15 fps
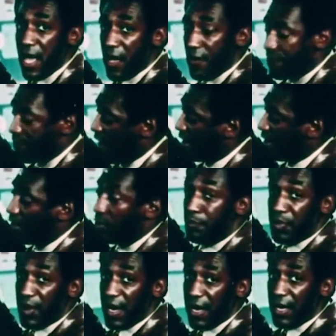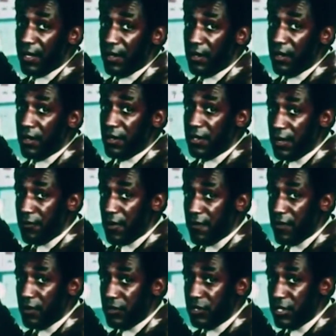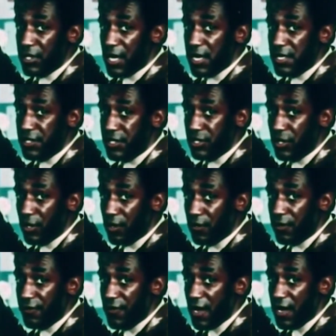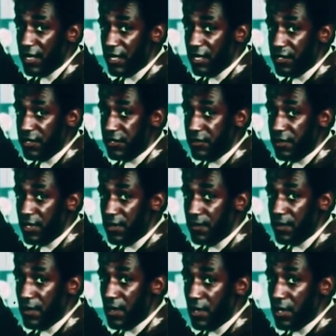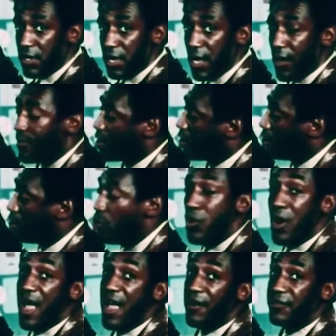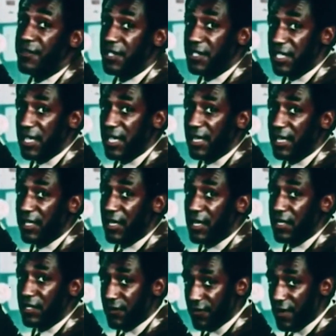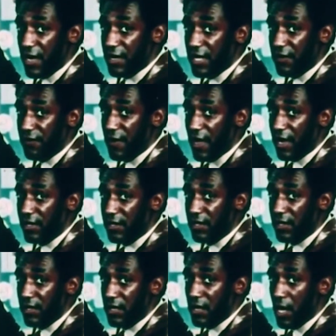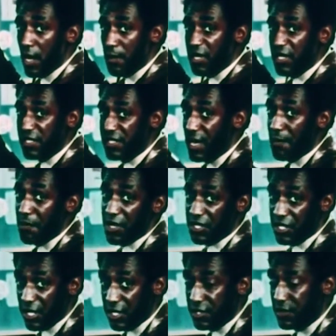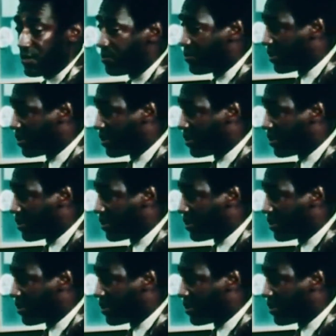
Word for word: a vacuum pan that revolutionized the sugar refining industry. Now, you have to dig to find that fact. I mean, it's not much history,